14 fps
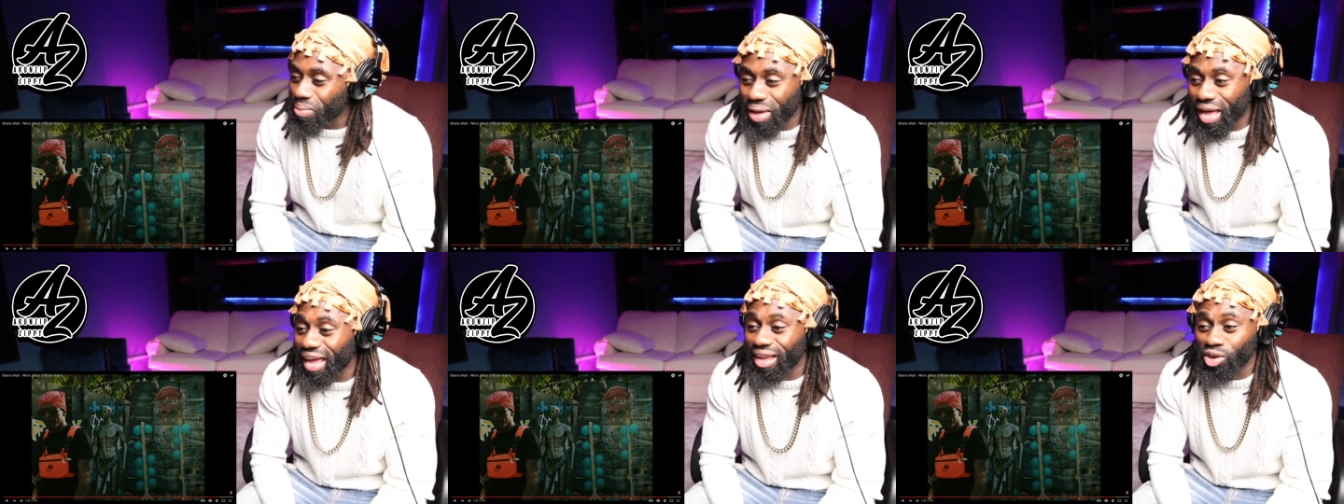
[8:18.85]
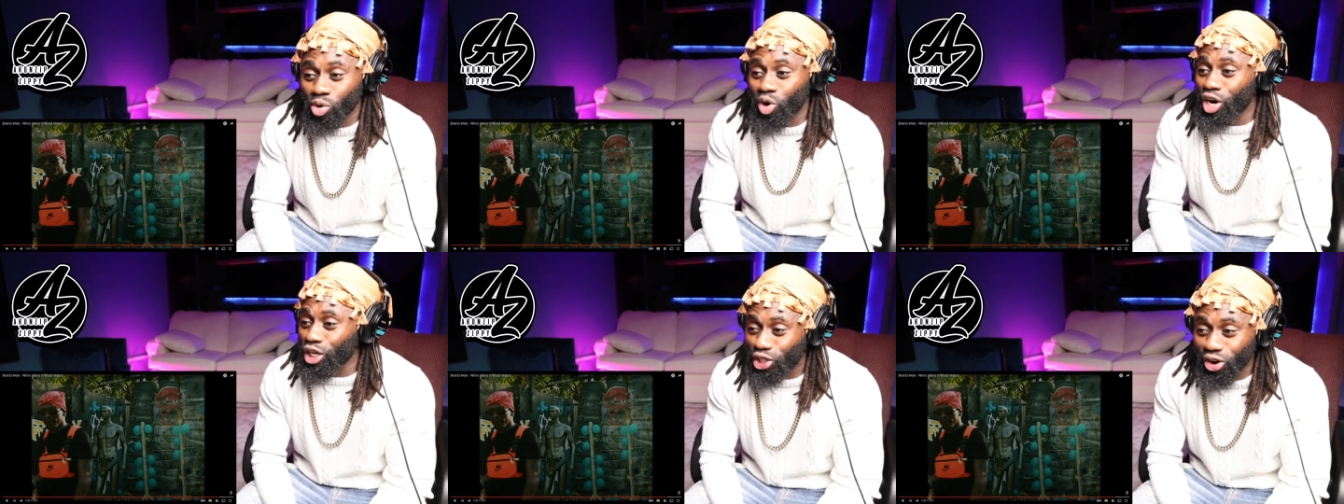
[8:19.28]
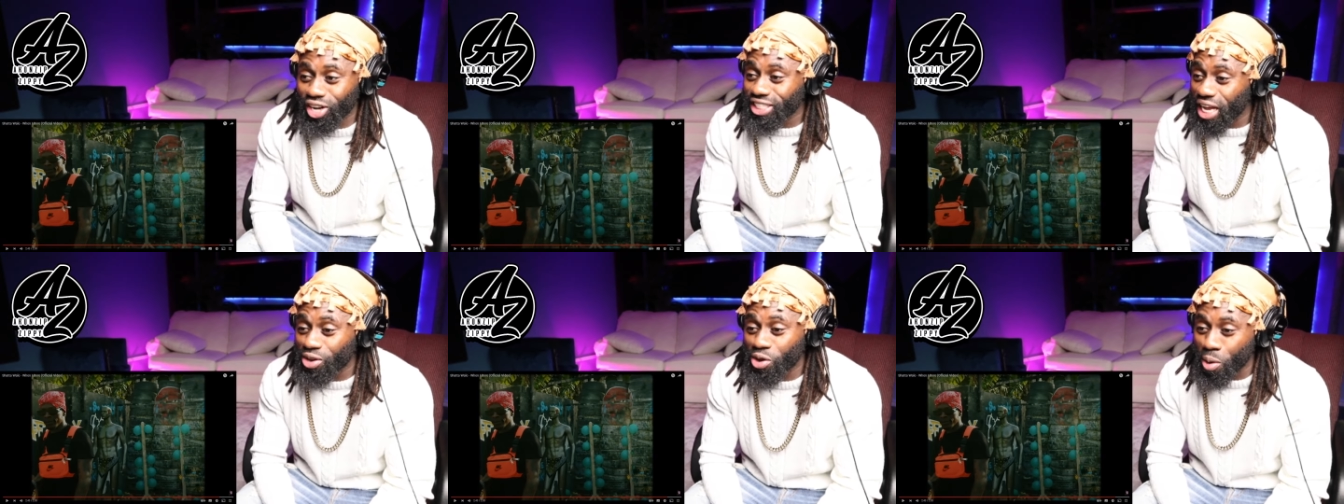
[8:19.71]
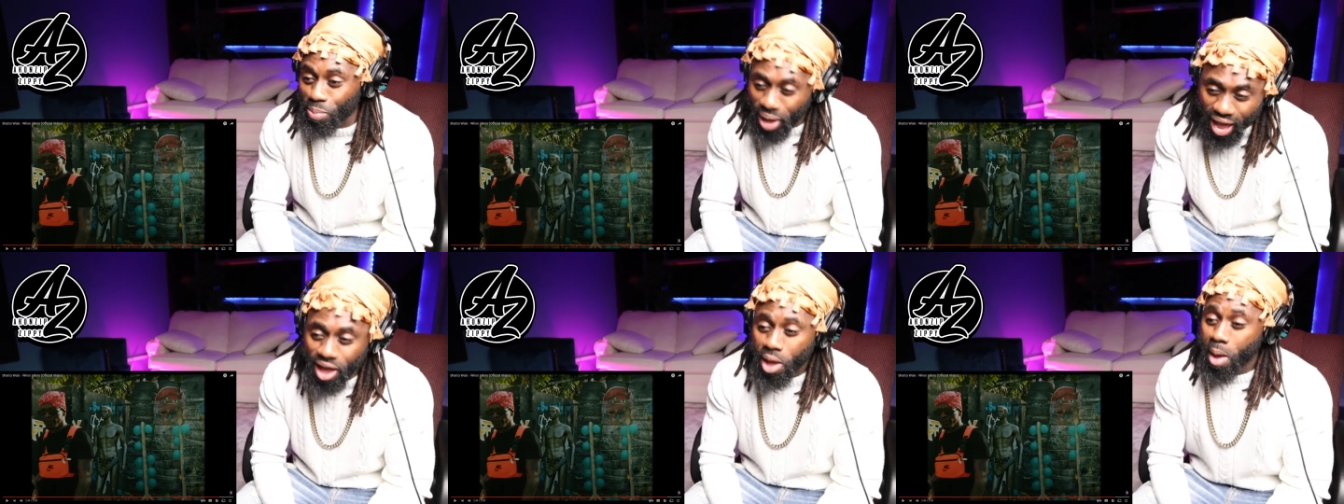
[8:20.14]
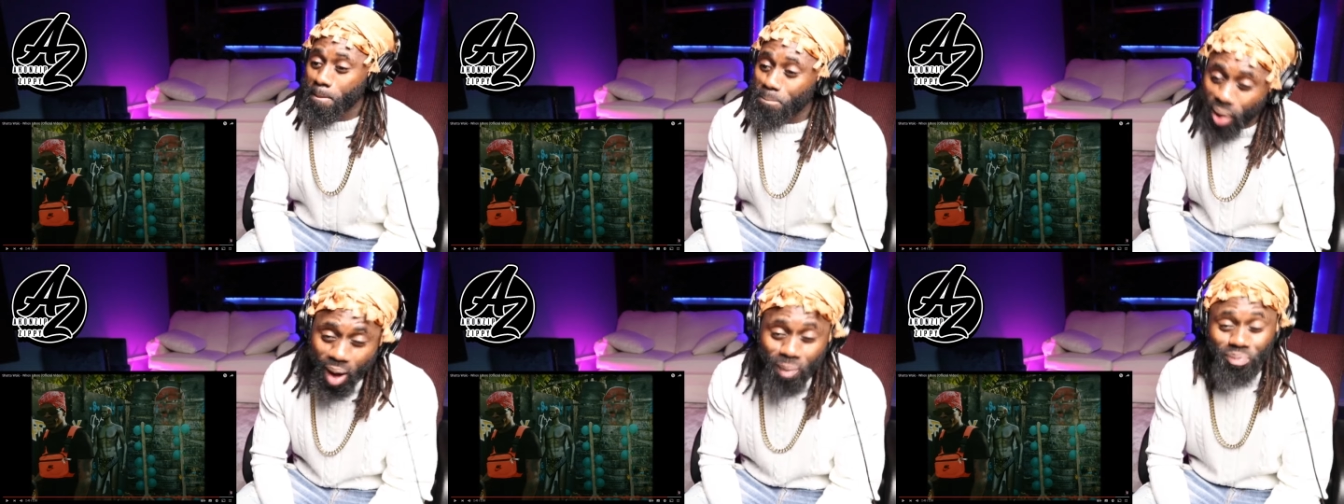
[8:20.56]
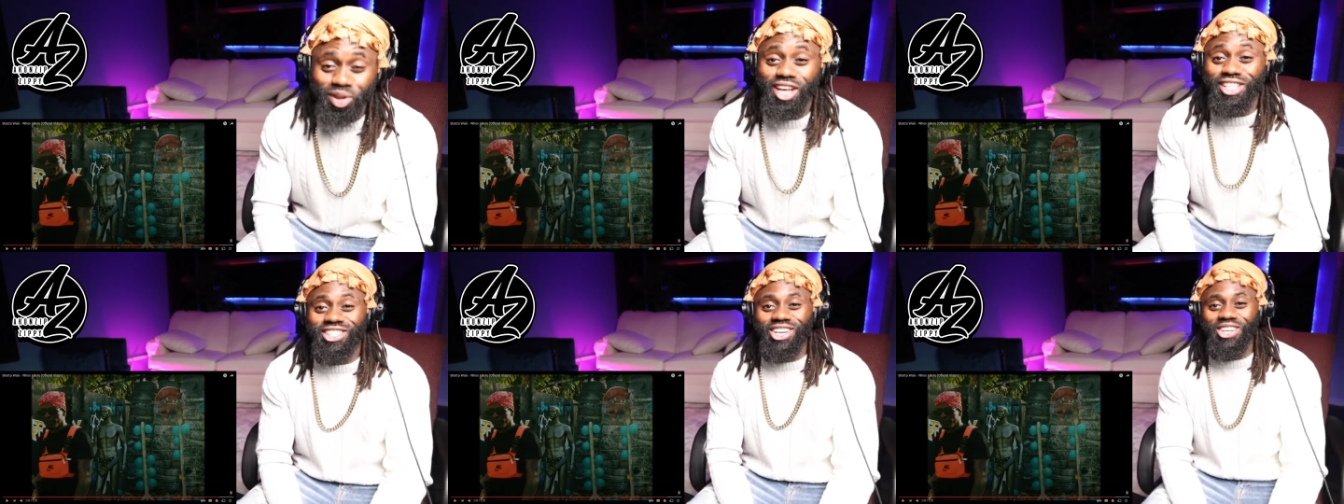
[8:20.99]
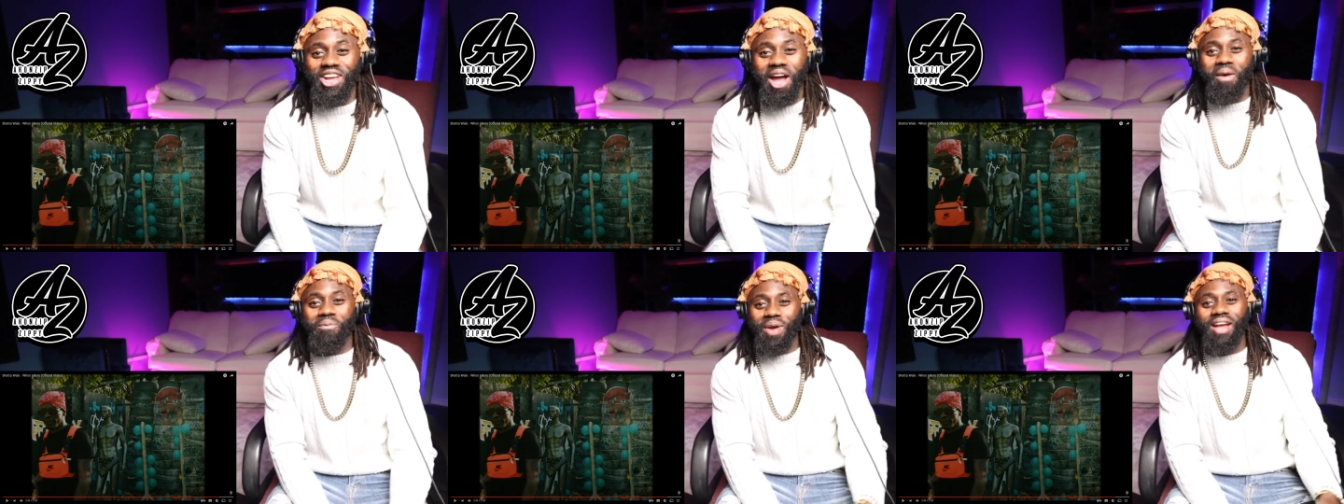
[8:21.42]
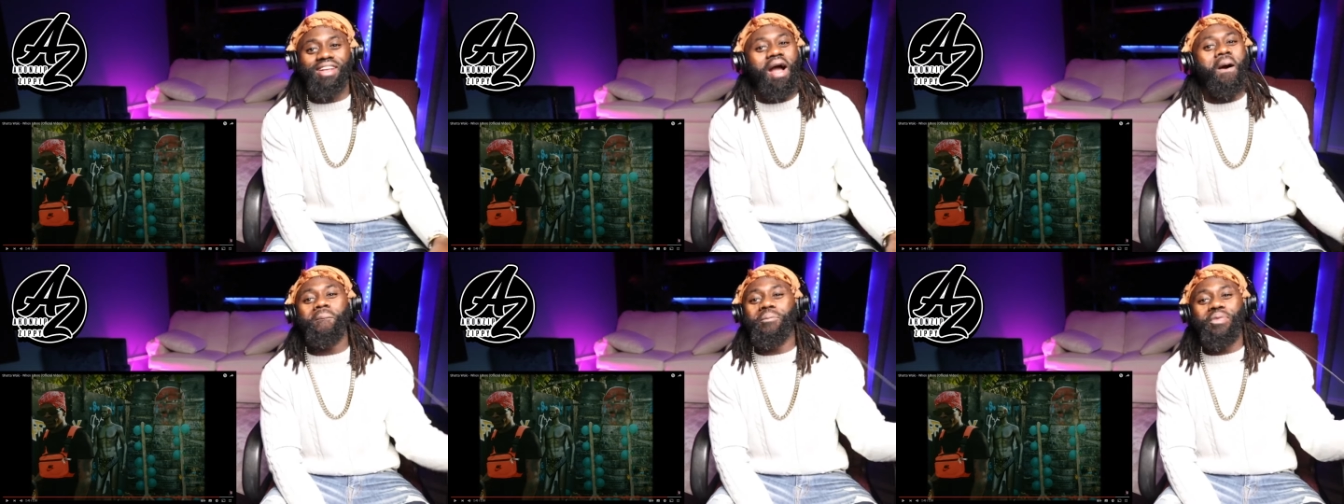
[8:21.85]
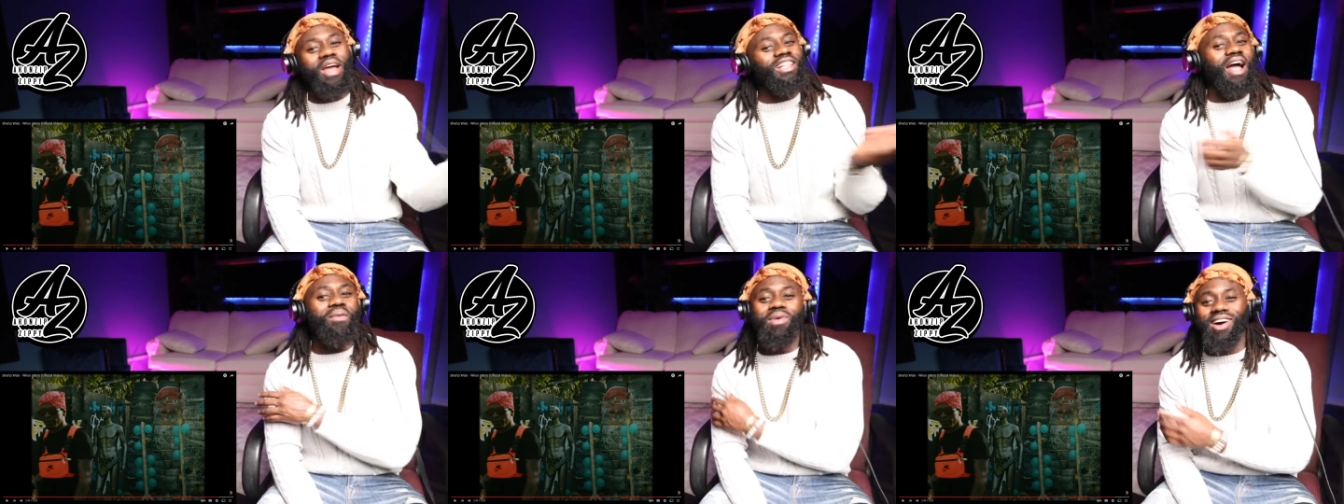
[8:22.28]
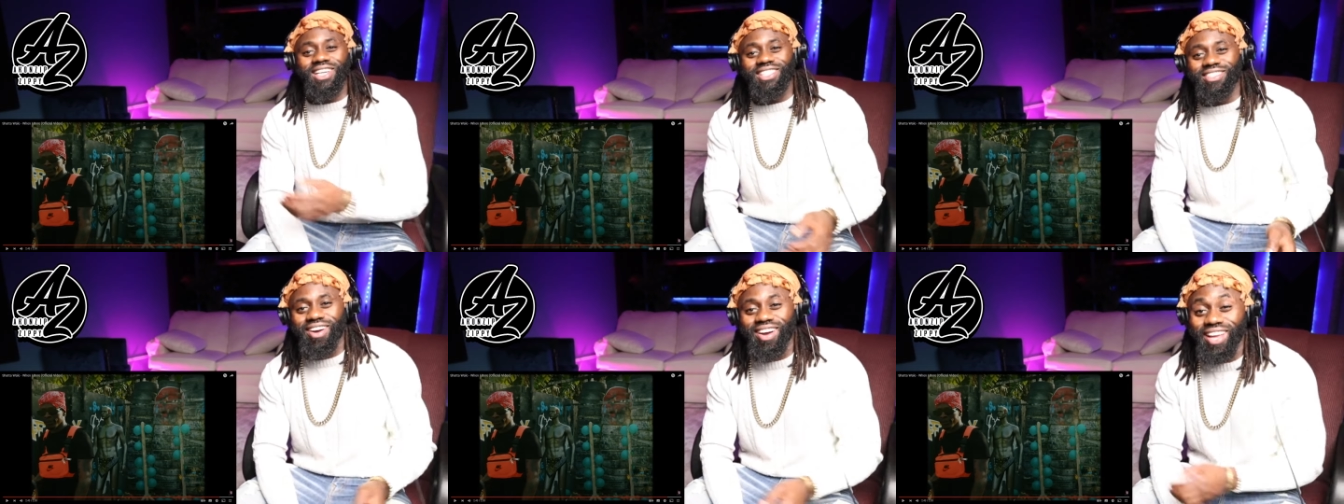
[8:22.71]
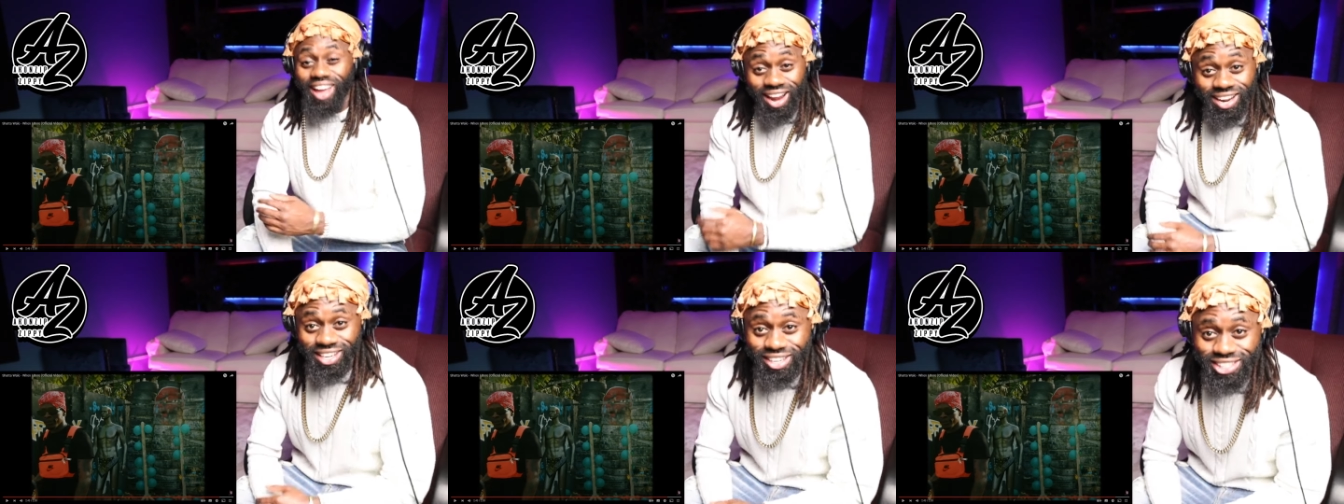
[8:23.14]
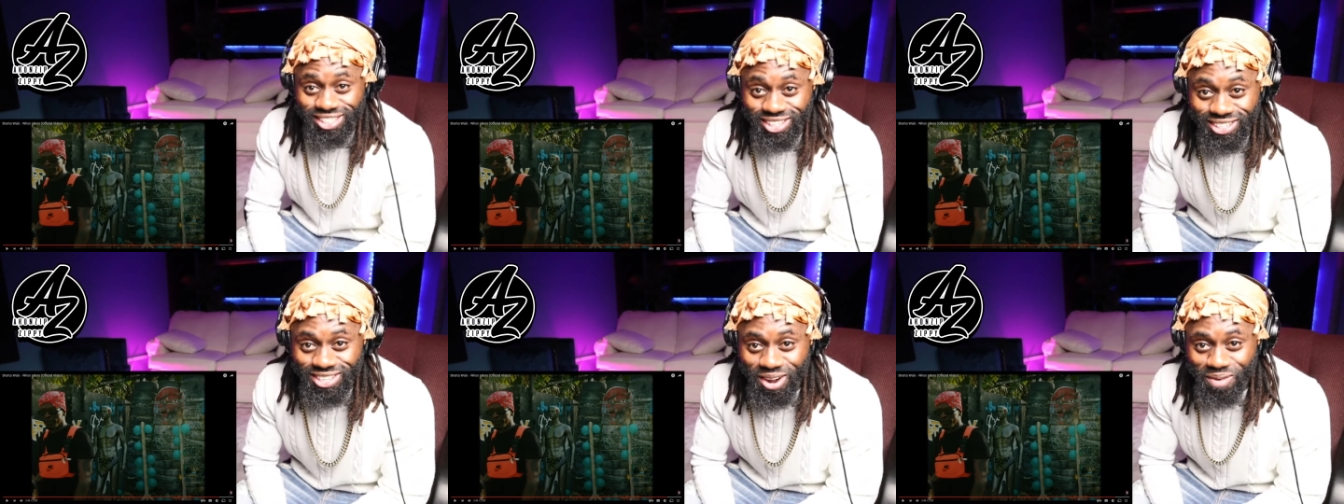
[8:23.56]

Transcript: Man, you want to show that you're mad? Pop in the studio and break and break that monitor. Get in the studio, bro.